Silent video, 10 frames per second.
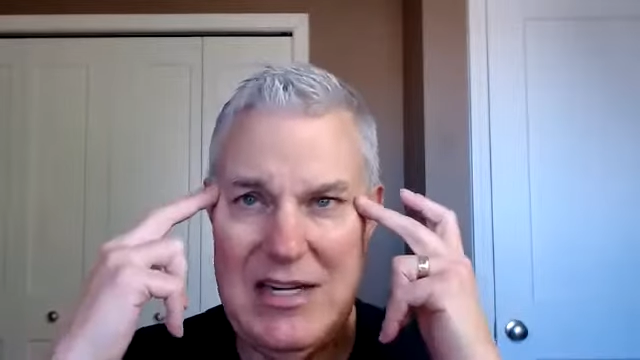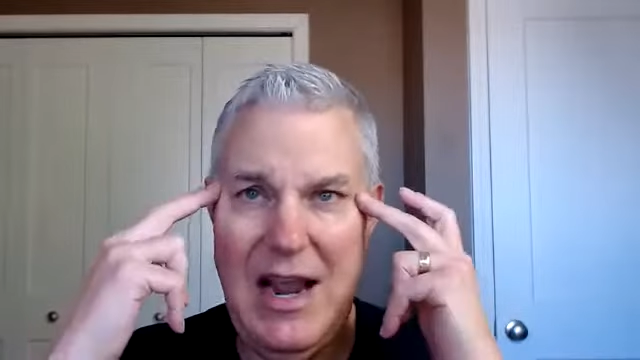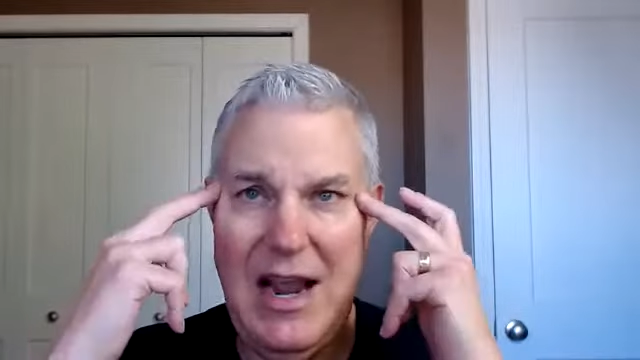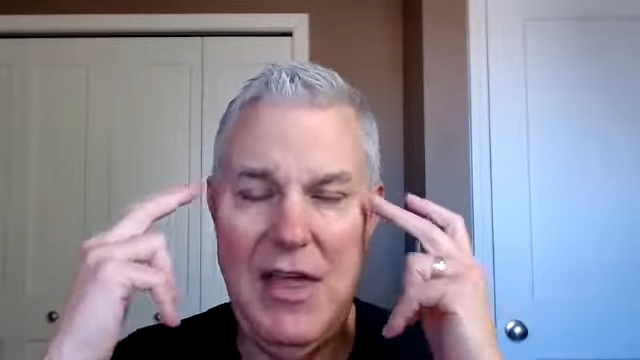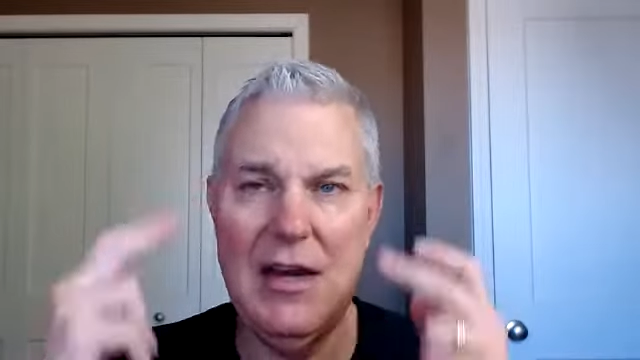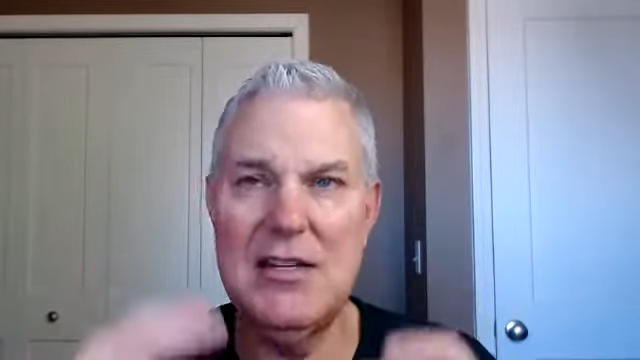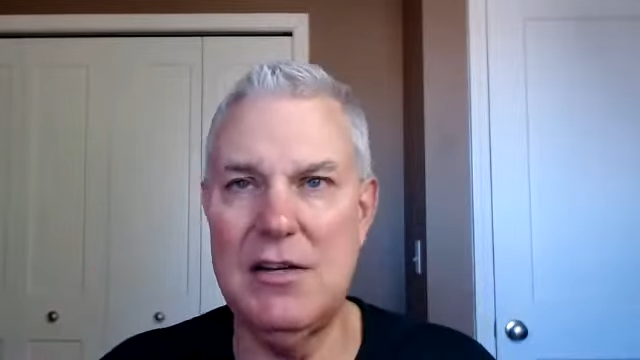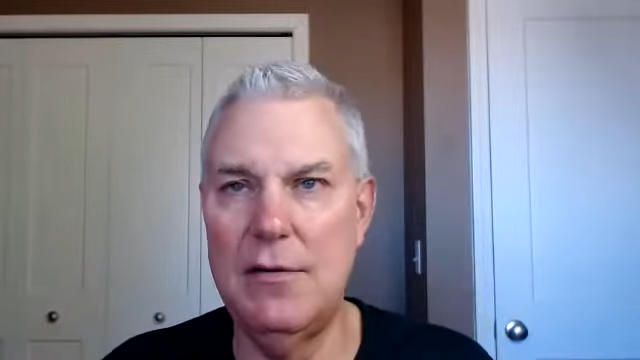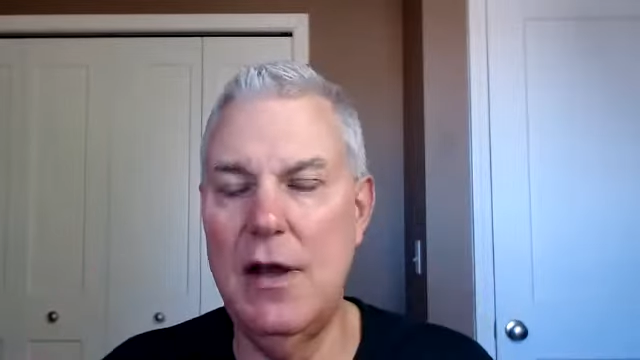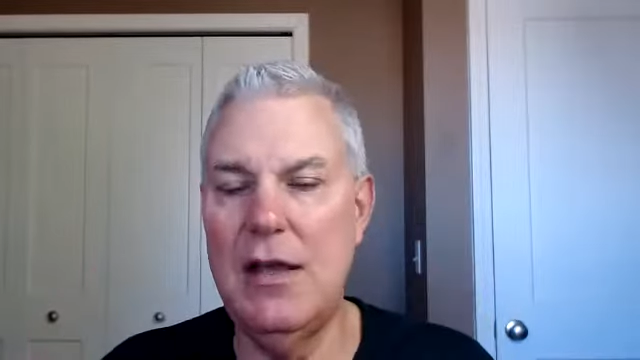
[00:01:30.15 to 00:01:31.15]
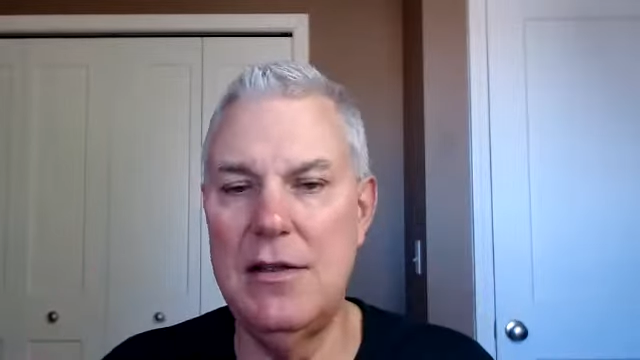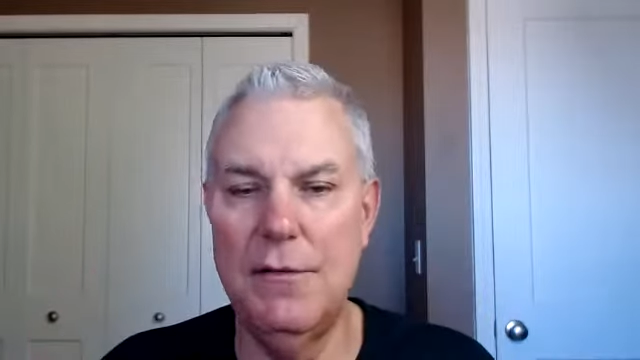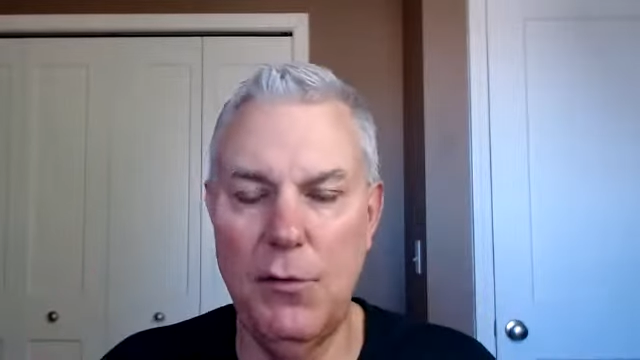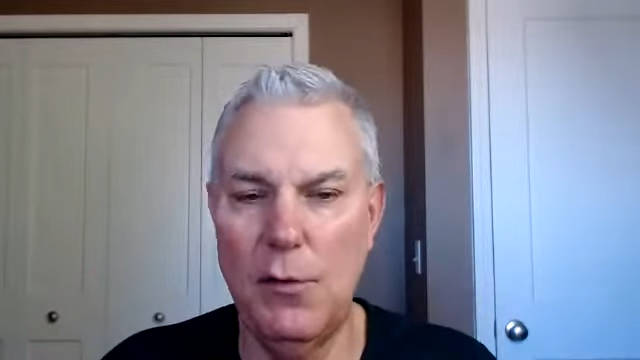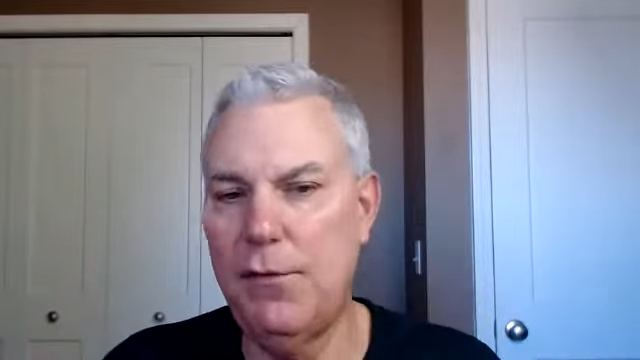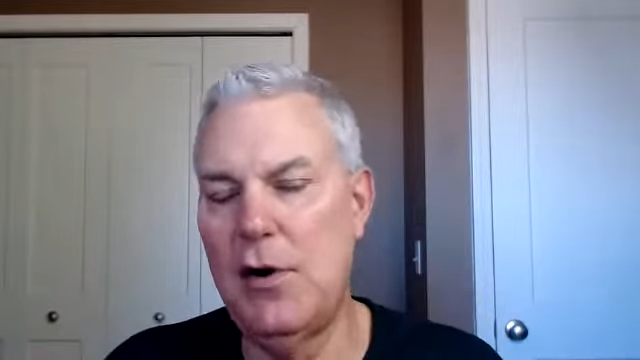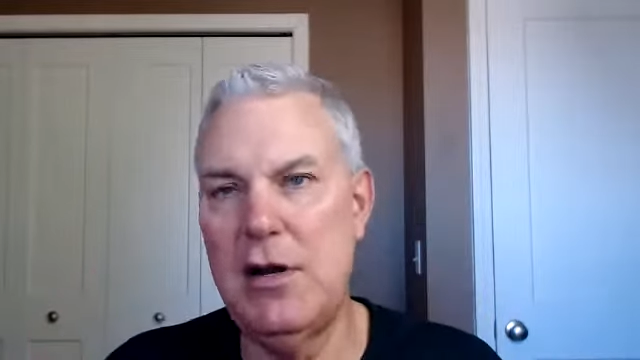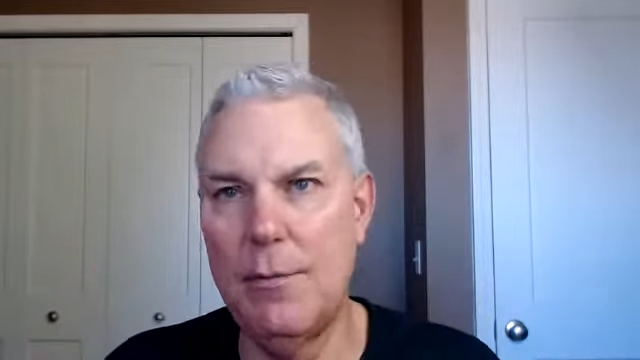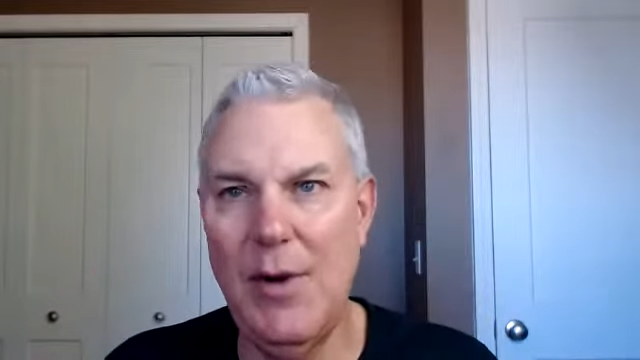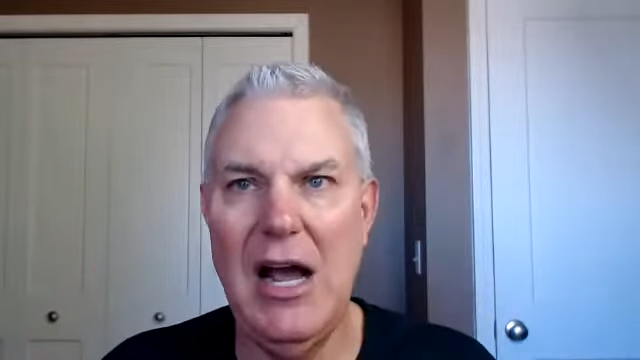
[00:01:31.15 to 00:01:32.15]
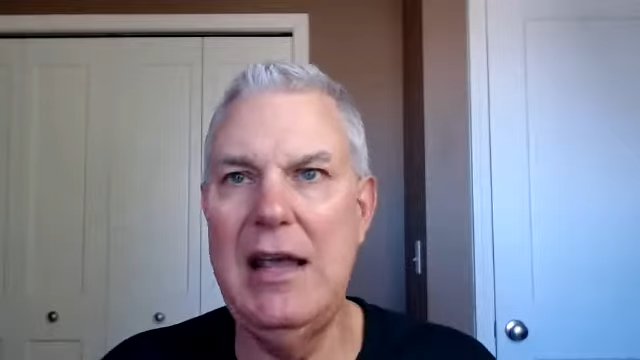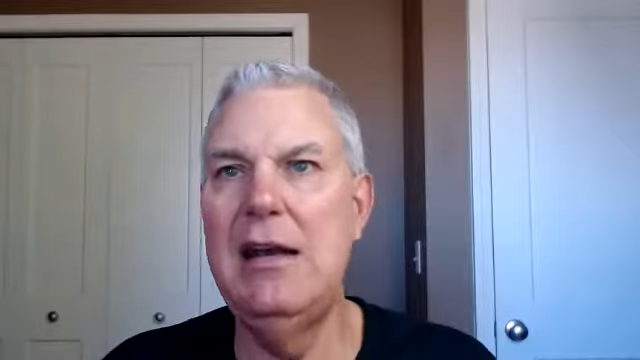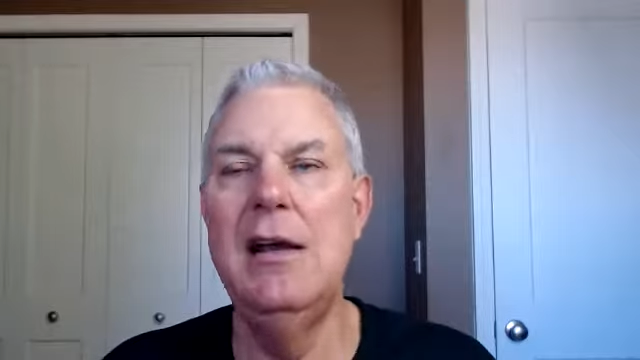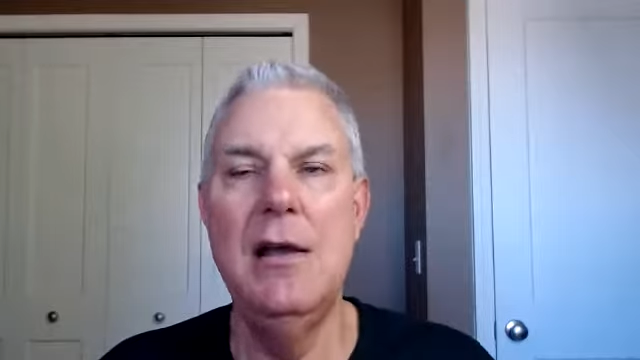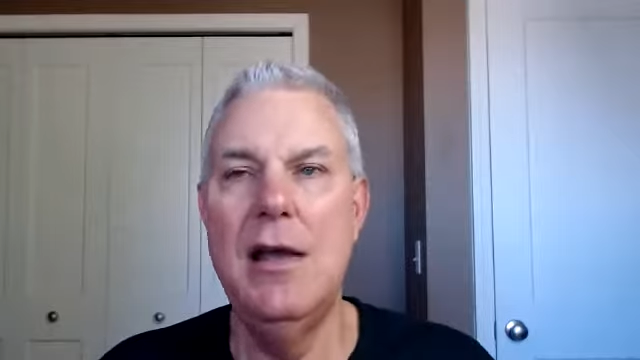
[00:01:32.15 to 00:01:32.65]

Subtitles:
to have that as in the forefront of your mind